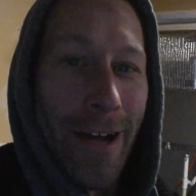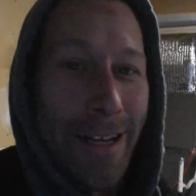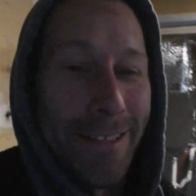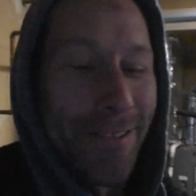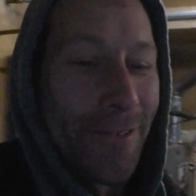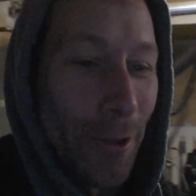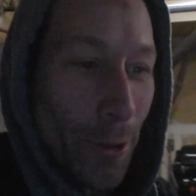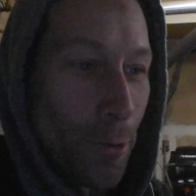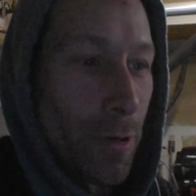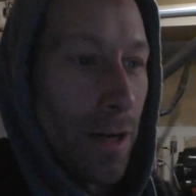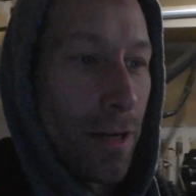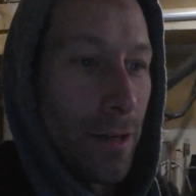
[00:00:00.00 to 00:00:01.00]
right,
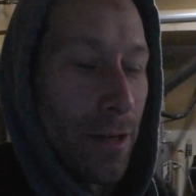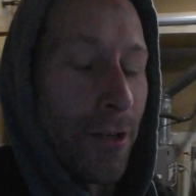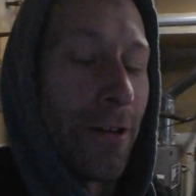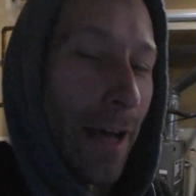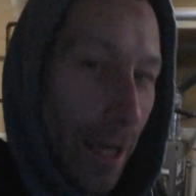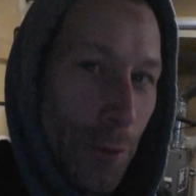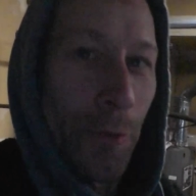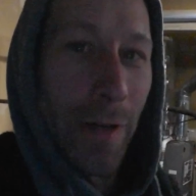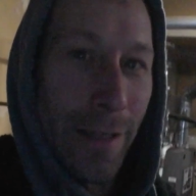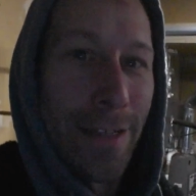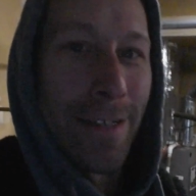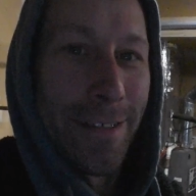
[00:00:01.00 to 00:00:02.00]
so are you guys
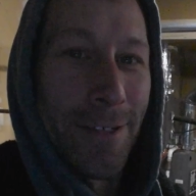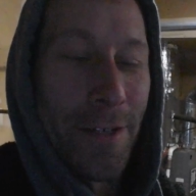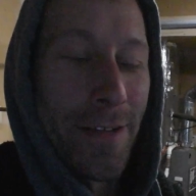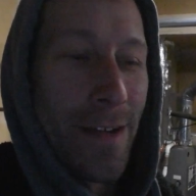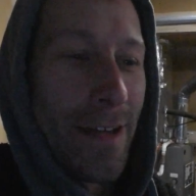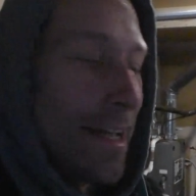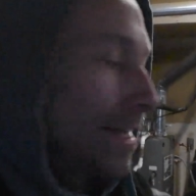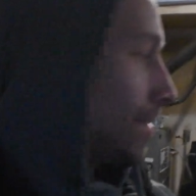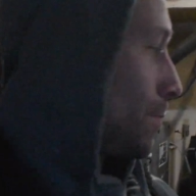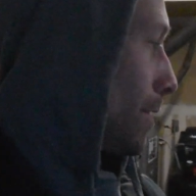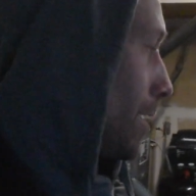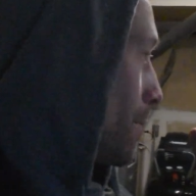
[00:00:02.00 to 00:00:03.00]
ready?
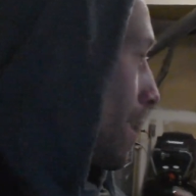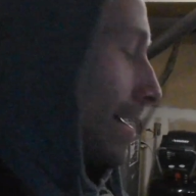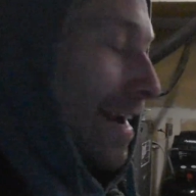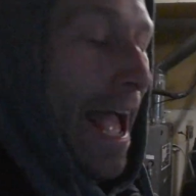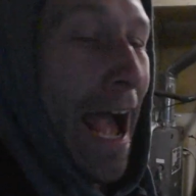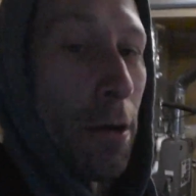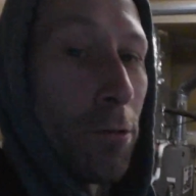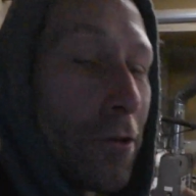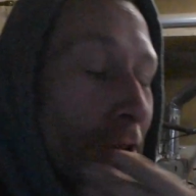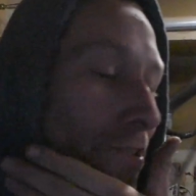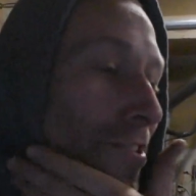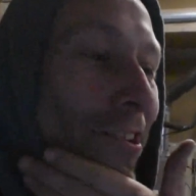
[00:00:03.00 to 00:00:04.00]
It's been about an
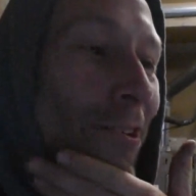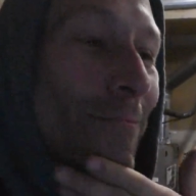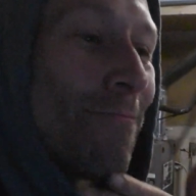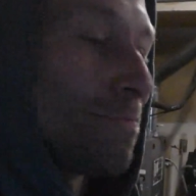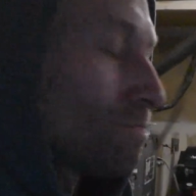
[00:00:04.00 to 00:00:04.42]
hour or so.